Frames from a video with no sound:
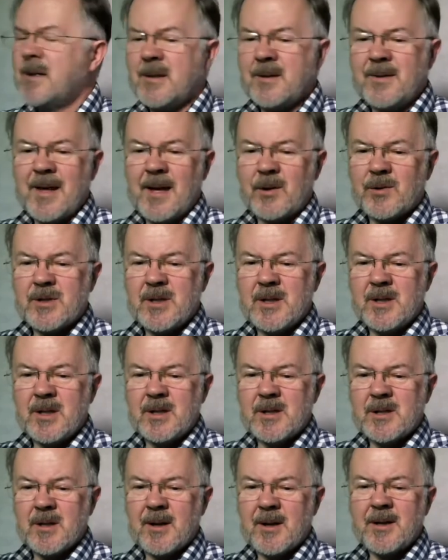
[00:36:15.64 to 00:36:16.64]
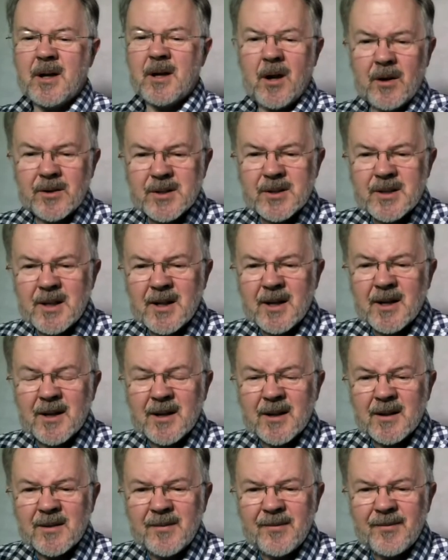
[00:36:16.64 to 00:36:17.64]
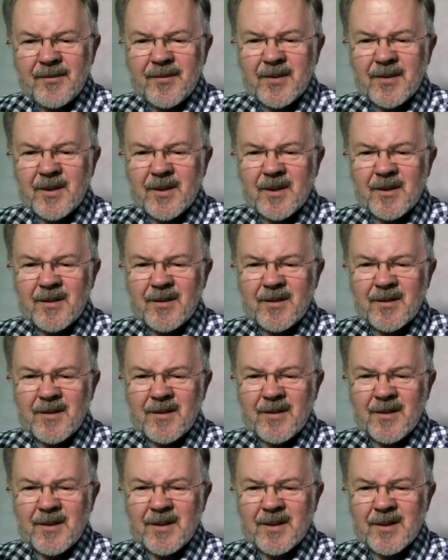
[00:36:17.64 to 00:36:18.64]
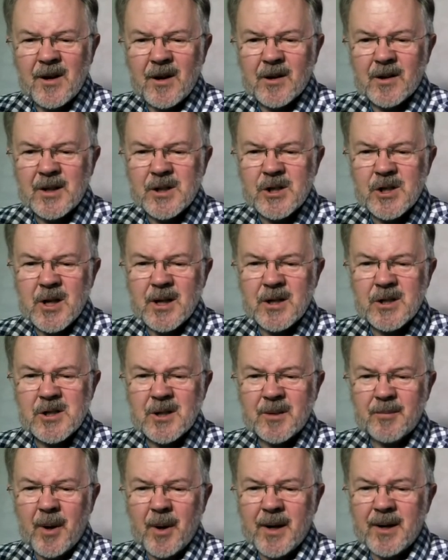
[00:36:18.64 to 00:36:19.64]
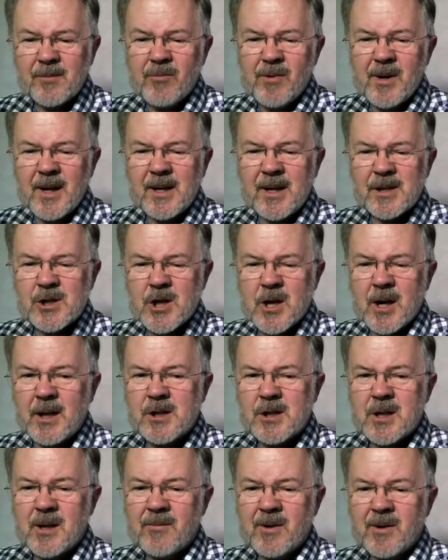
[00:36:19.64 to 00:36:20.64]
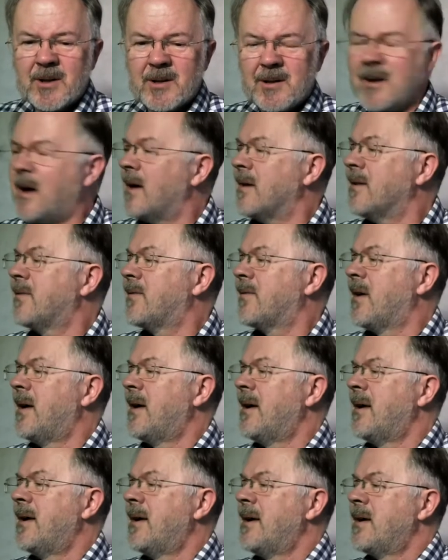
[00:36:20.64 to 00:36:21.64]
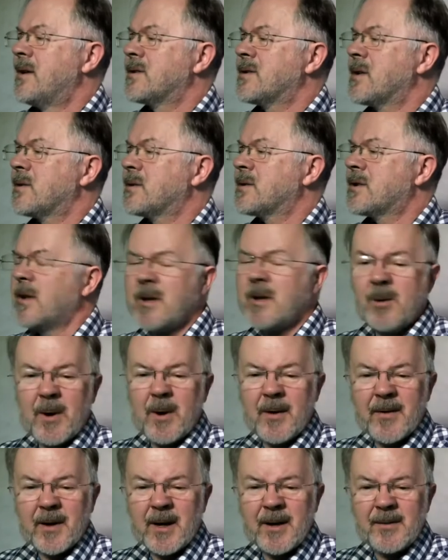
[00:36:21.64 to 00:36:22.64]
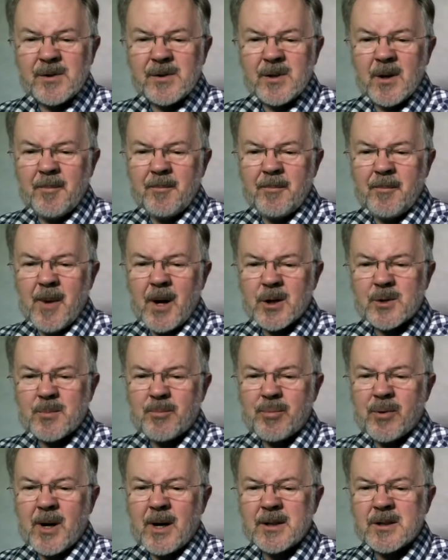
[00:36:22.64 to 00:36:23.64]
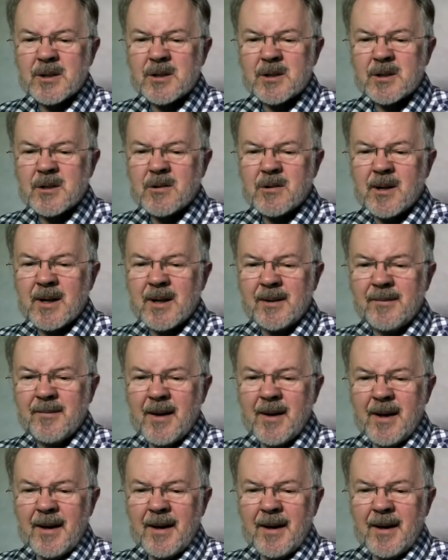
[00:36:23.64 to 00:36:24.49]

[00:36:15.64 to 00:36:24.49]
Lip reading: LCD. You can't see it here. It's hardly changing, but it really is changing in real life. So sunny weather gives you a much brighter screen.